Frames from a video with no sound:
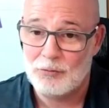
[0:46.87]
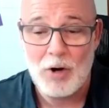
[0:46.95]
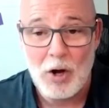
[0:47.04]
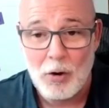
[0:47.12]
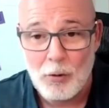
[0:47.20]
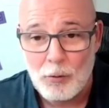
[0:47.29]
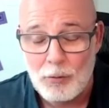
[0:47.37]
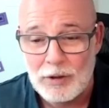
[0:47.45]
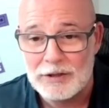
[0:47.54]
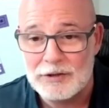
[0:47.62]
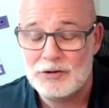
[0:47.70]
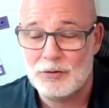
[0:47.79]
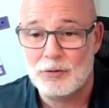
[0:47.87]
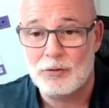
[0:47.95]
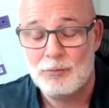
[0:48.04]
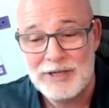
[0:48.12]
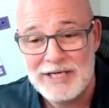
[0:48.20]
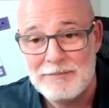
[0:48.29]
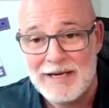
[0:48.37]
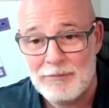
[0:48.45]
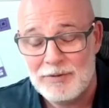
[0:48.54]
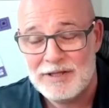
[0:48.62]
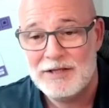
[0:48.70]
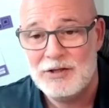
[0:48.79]
role and your remit
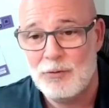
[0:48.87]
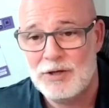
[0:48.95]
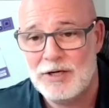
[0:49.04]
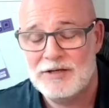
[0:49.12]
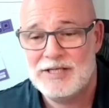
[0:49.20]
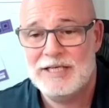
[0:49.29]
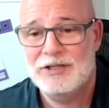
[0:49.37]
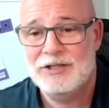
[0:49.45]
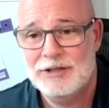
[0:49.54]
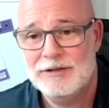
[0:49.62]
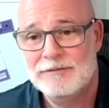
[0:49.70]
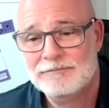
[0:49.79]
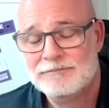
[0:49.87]
within the organisation.